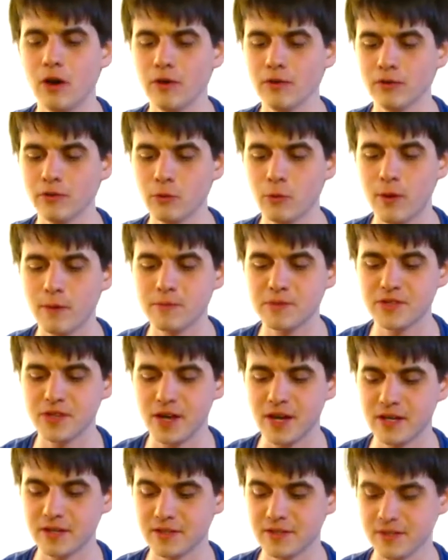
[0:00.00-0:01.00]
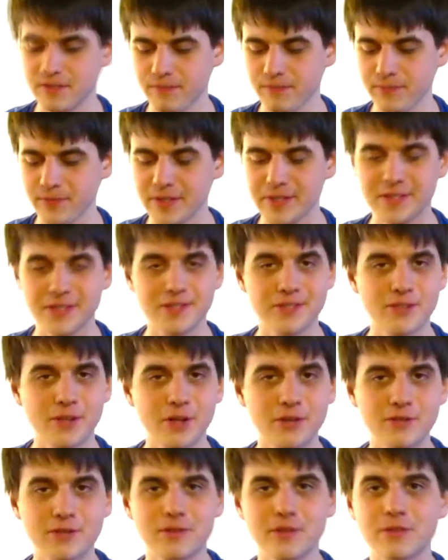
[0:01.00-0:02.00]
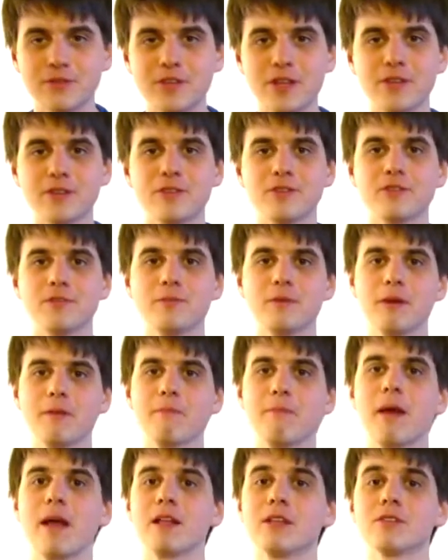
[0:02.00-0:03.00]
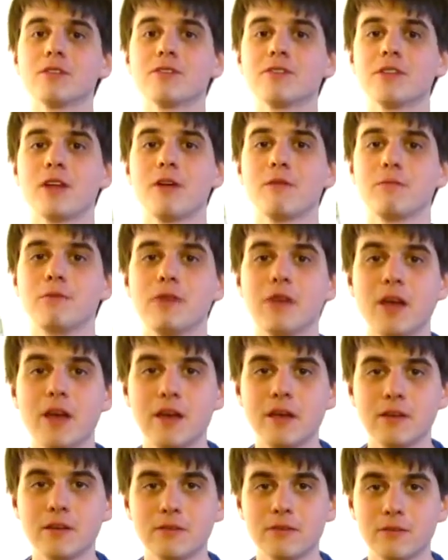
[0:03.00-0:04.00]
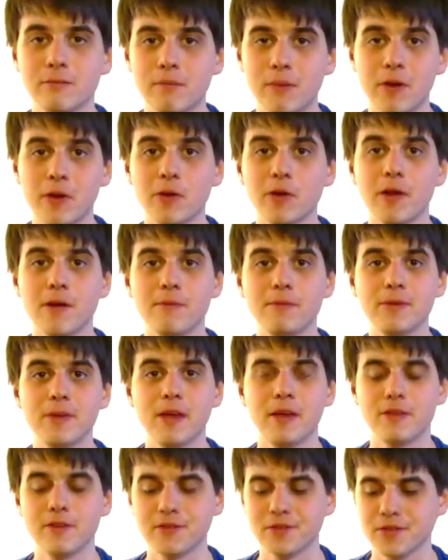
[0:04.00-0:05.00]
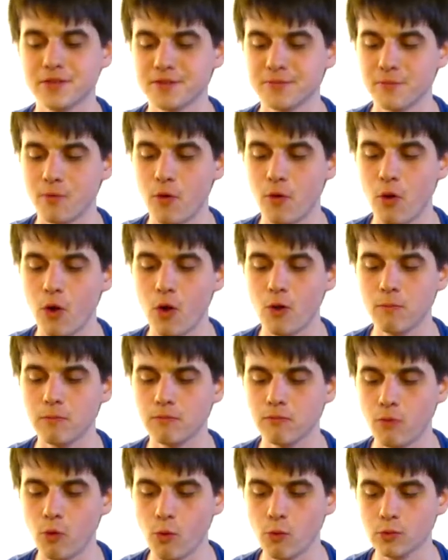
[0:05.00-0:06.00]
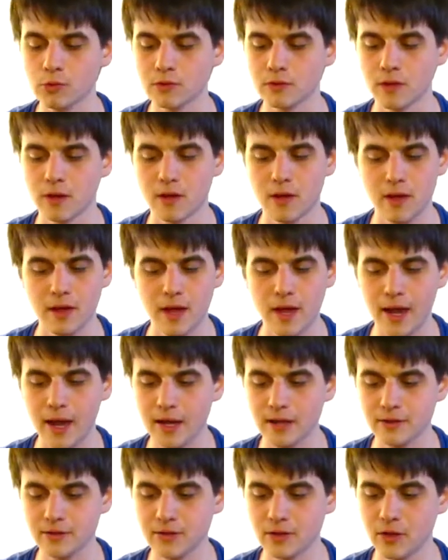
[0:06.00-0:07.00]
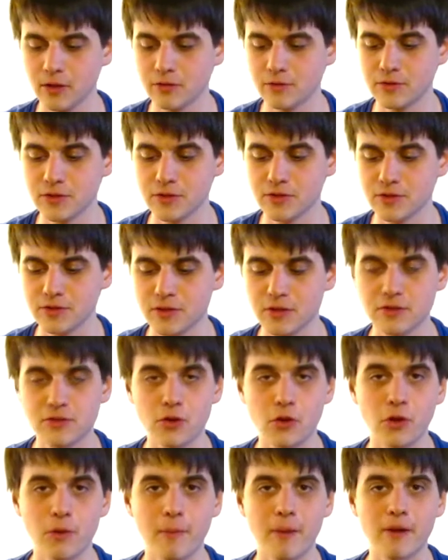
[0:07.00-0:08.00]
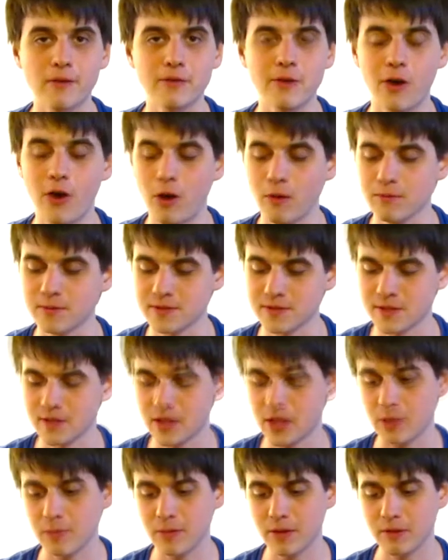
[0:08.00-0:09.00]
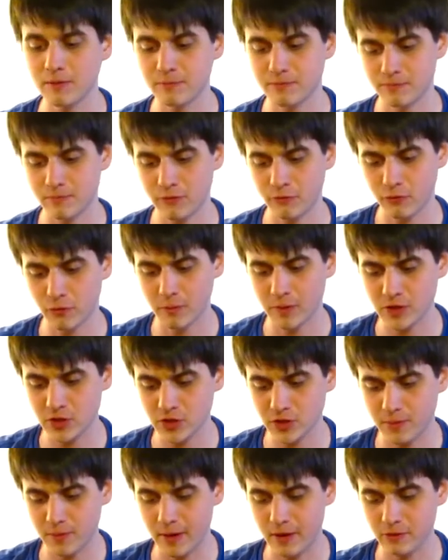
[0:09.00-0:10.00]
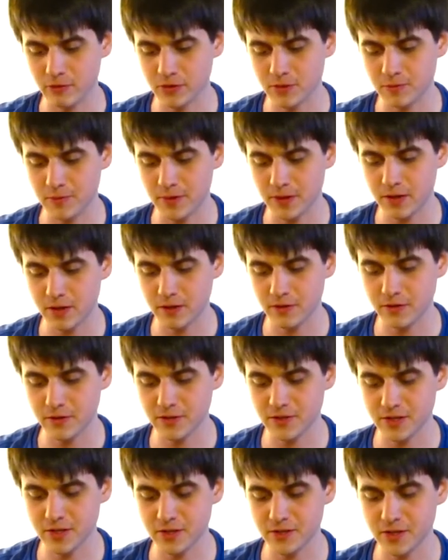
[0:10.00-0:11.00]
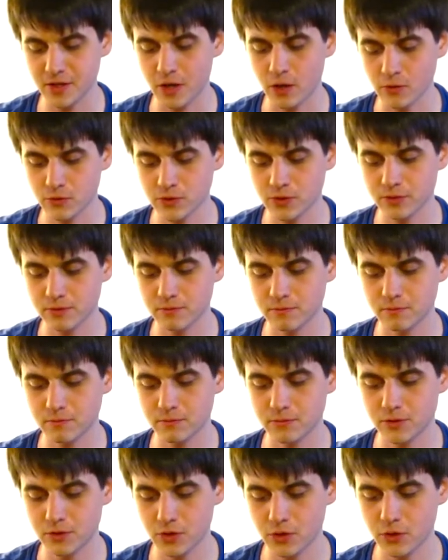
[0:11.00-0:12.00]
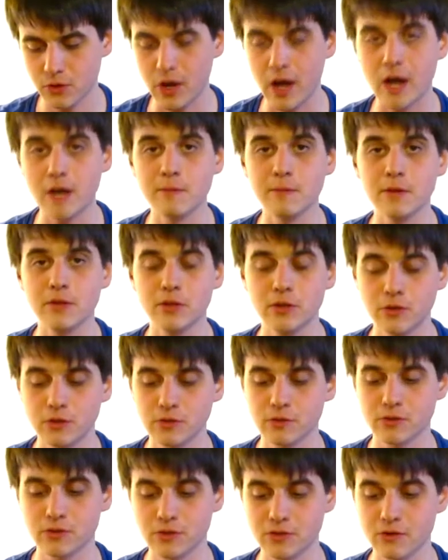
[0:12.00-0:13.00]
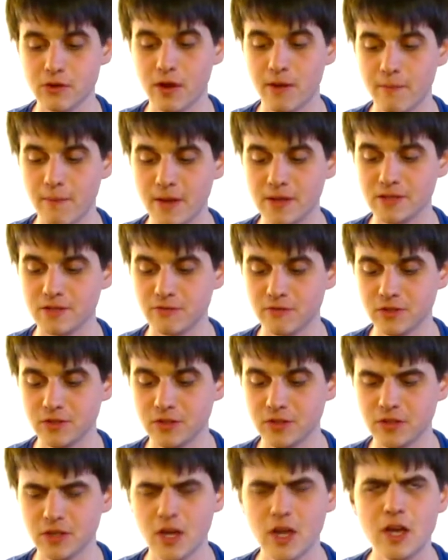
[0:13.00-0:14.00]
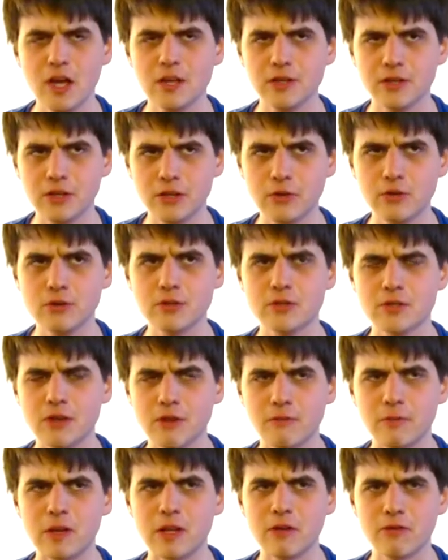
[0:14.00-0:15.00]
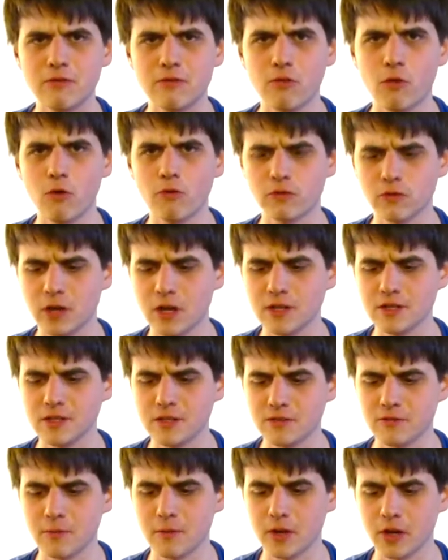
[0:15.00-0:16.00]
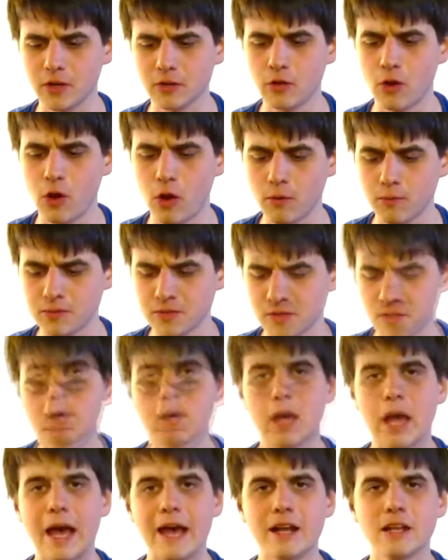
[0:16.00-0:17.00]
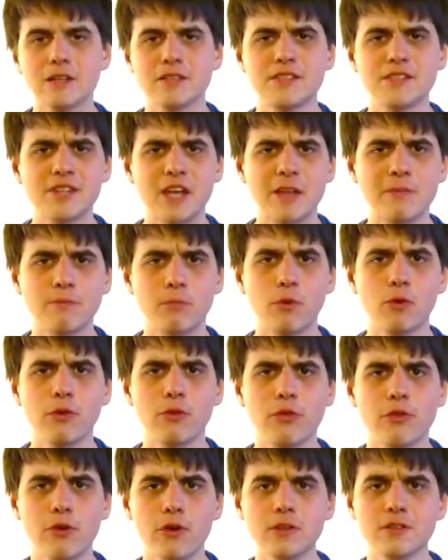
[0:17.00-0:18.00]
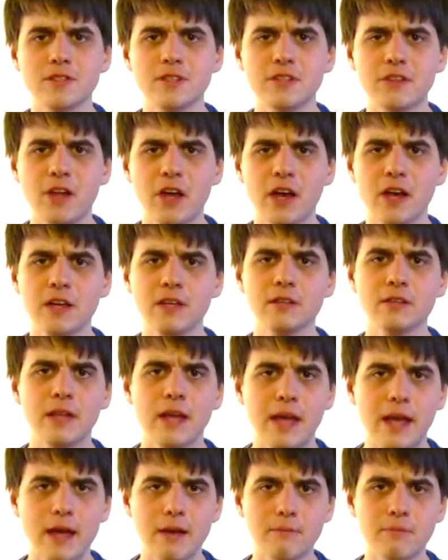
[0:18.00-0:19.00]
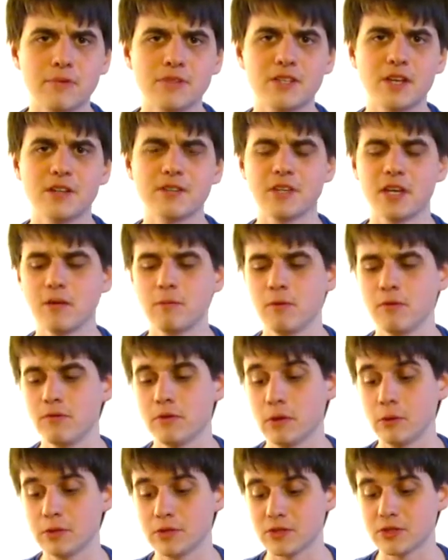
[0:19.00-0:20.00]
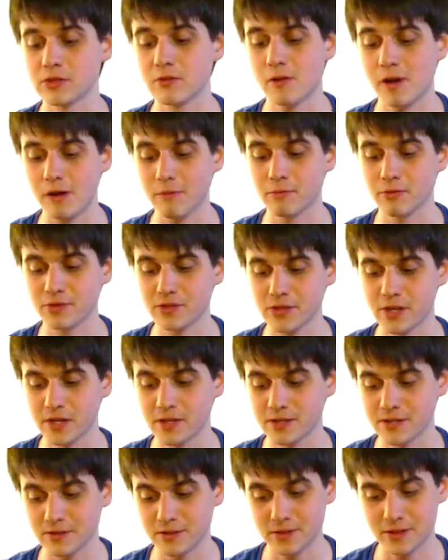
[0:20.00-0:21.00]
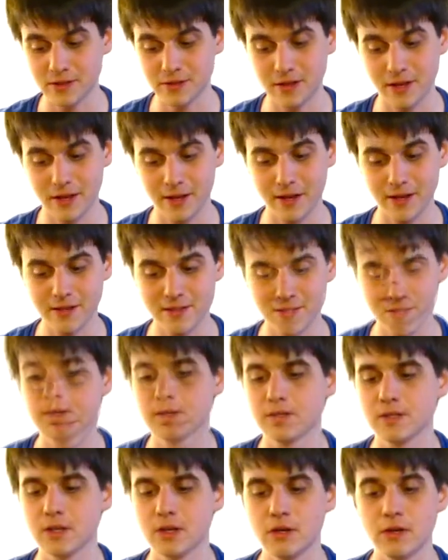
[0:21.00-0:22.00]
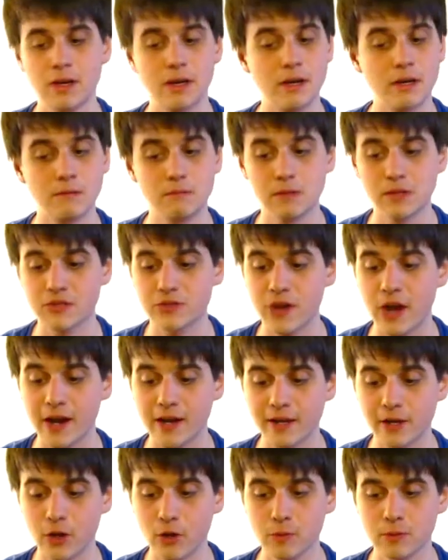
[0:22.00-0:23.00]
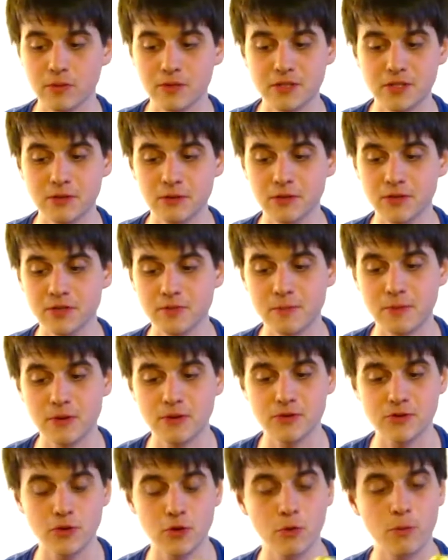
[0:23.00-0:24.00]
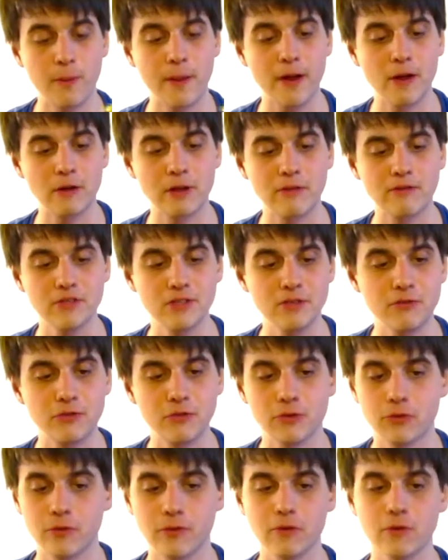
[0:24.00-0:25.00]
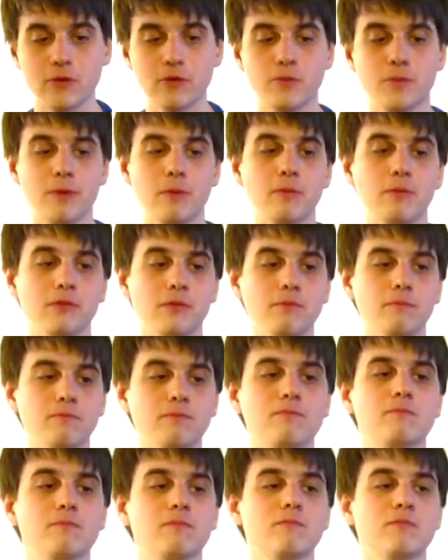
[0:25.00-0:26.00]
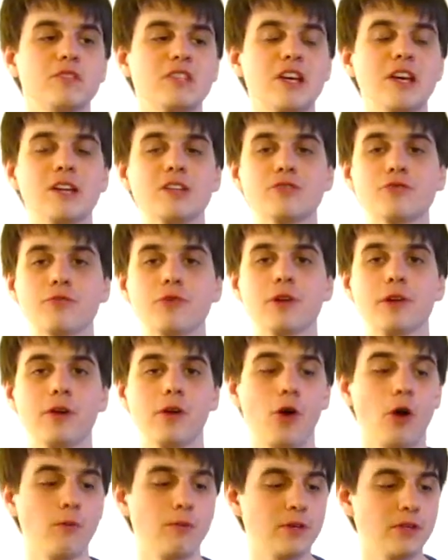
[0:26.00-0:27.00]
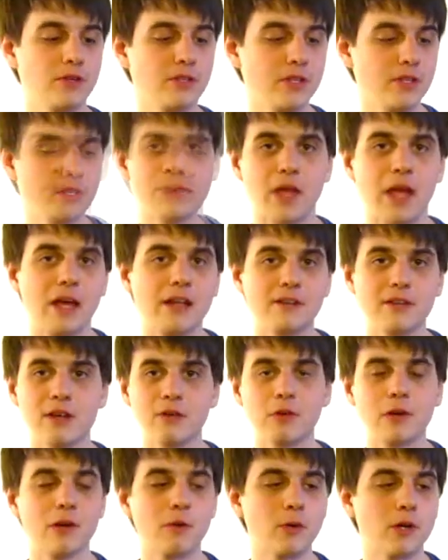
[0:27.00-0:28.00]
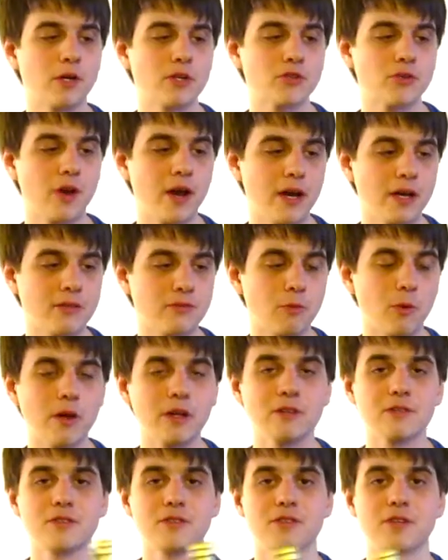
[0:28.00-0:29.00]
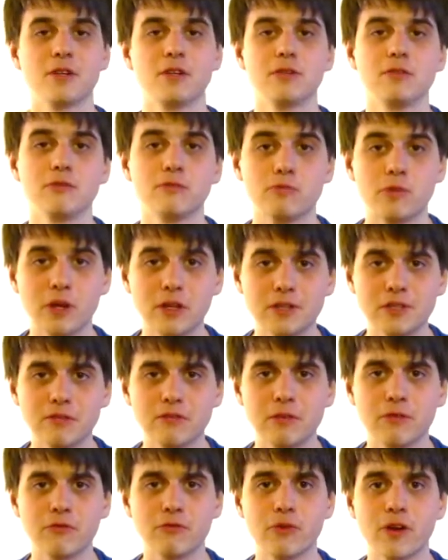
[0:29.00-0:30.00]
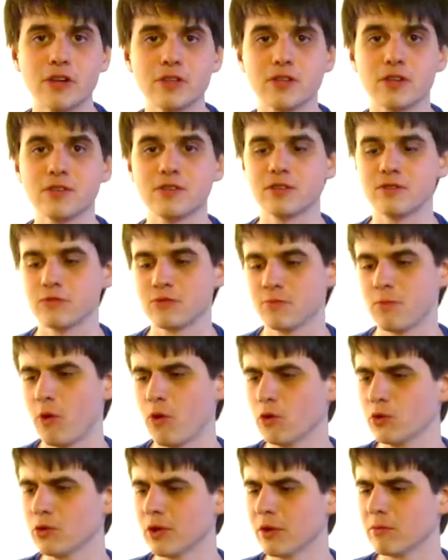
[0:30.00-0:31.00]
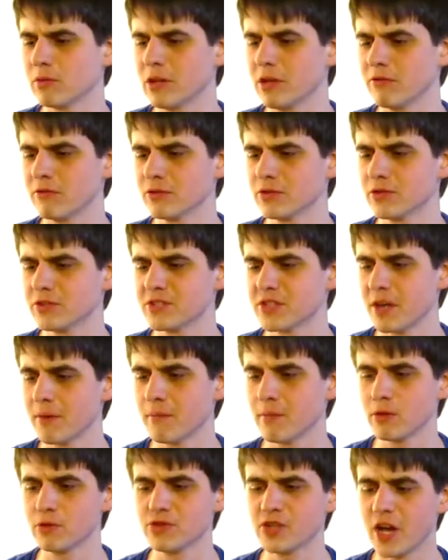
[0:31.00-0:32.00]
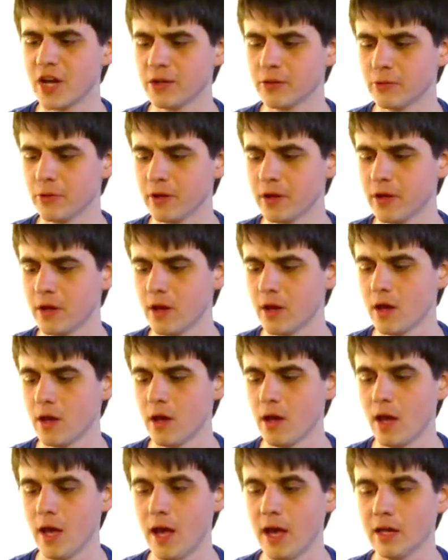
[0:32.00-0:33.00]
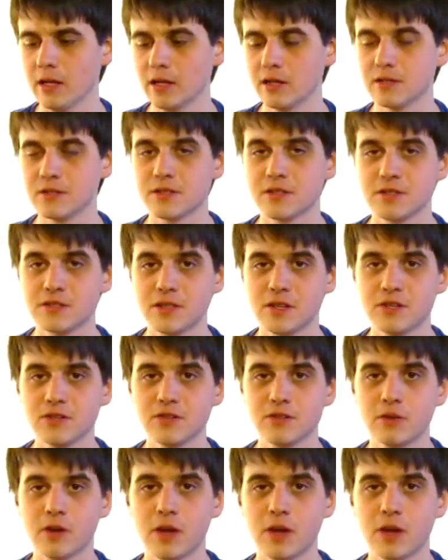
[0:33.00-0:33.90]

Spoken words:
on the website, this is not intended to be a balanced IPA, Imperial IPA. This is more hop forward. And just it's all about the hops. A little bit information about this beer. This is 102 IBUs, which is quite massive indeed. They use, I believe, 4 varieties of American hops, and it's 10.39% ABV, which is quite precise indeed, I guess. So let's crack it open and see what this beer is all about. I've seen a few reviews. People say it's really hoppy indeed, and I really want to try it while it's still relatively fresh, because it was bottled, I believe, in December or January, and it's a seasonal